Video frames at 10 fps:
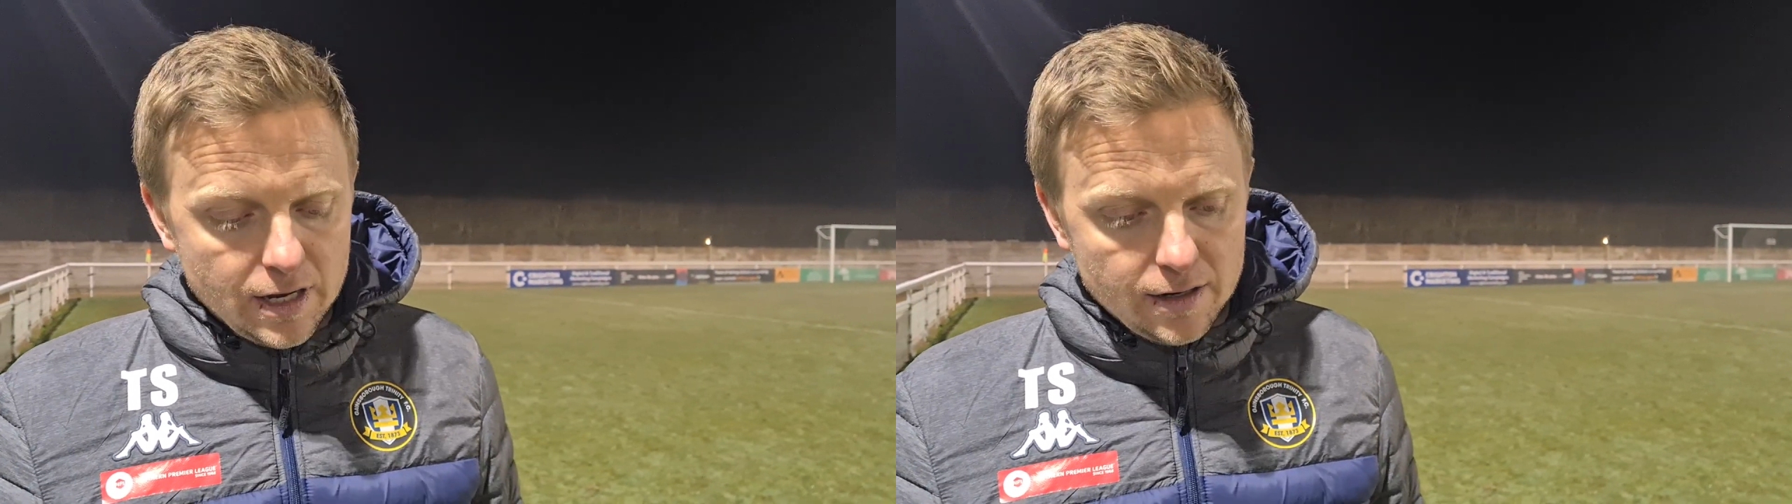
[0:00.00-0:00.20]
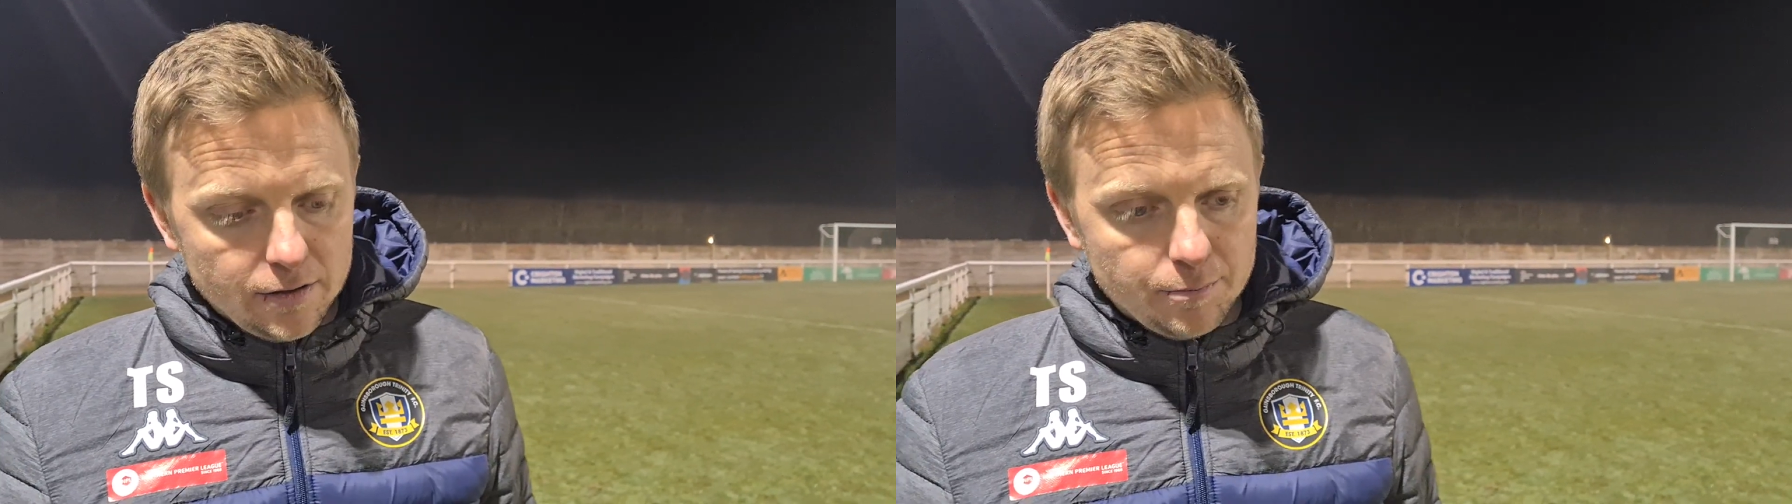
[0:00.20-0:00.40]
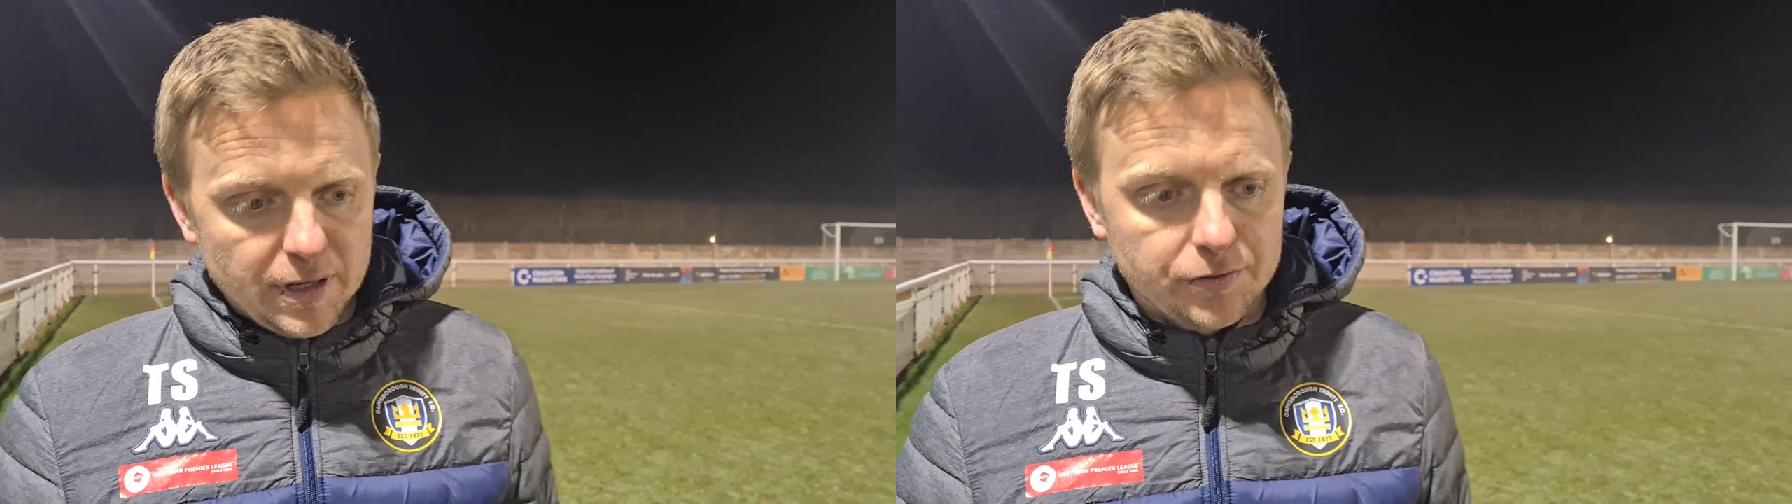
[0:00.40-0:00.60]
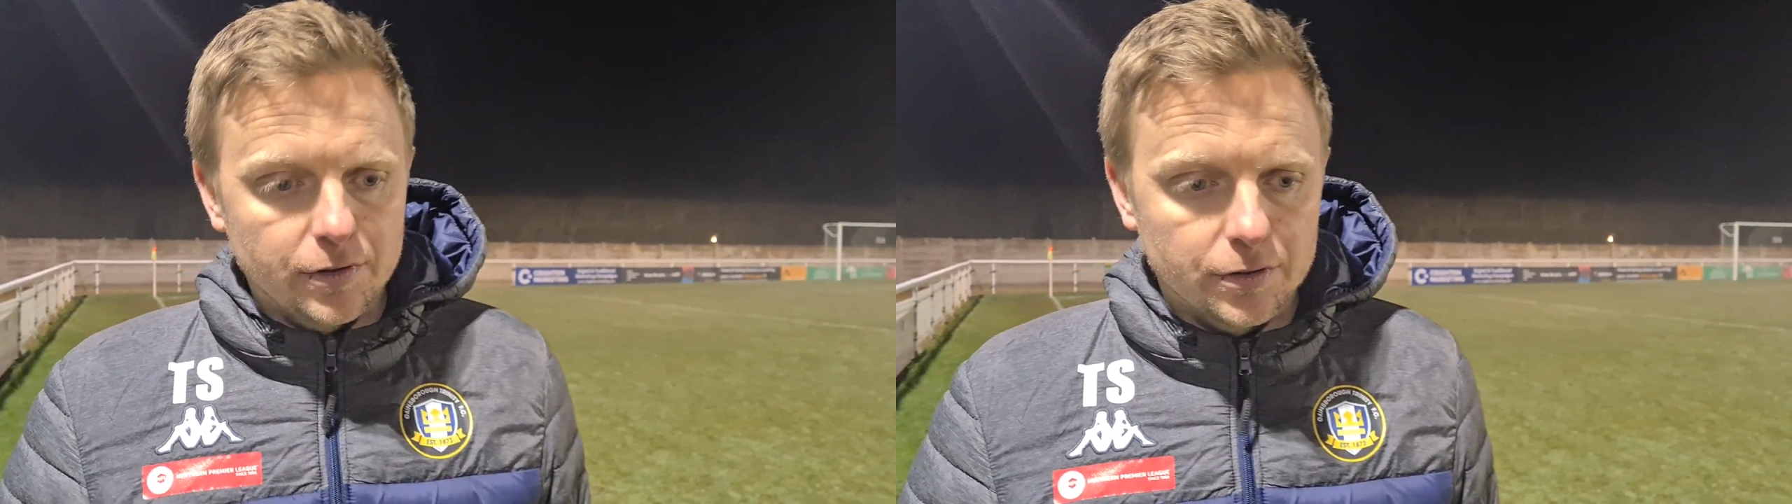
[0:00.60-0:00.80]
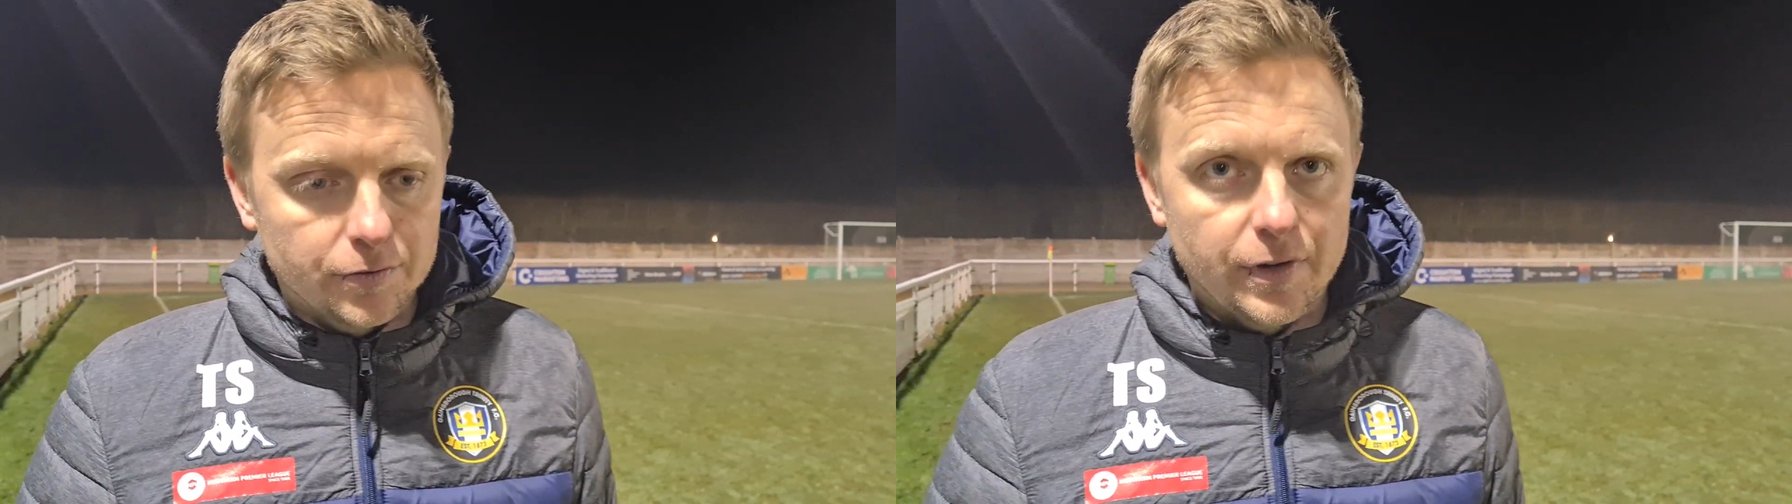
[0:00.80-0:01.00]
Yeah,
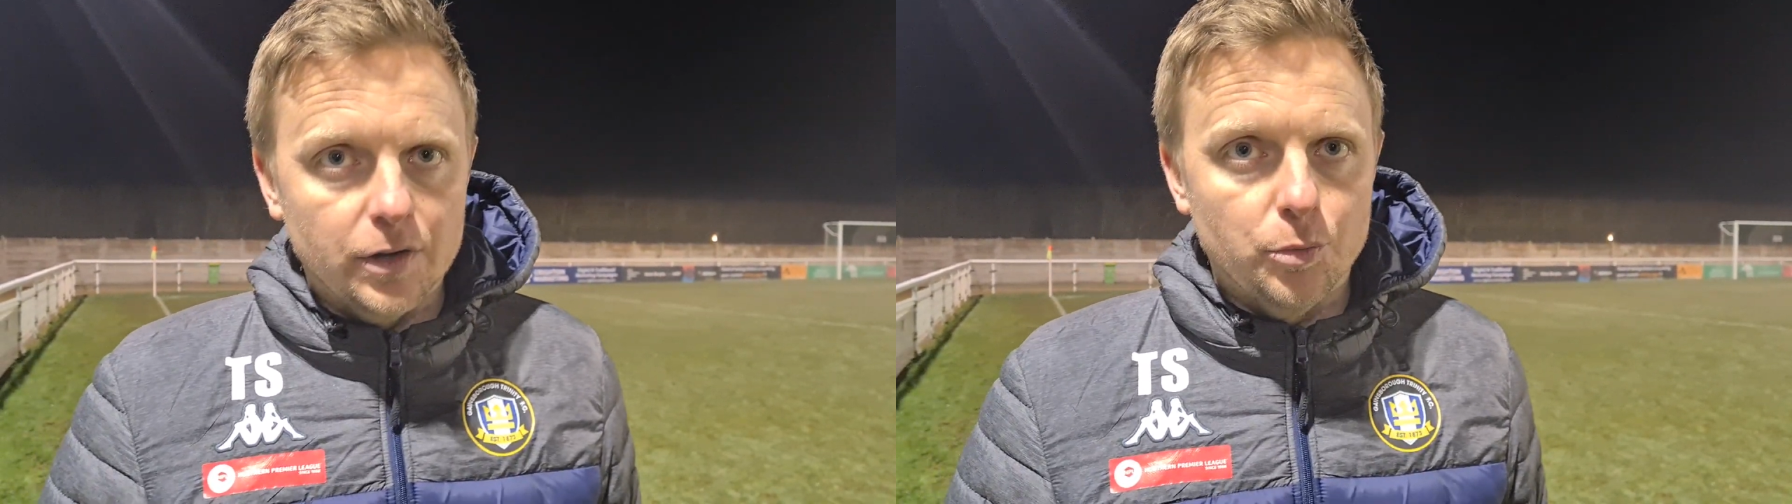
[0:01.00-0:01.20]
Basford got some very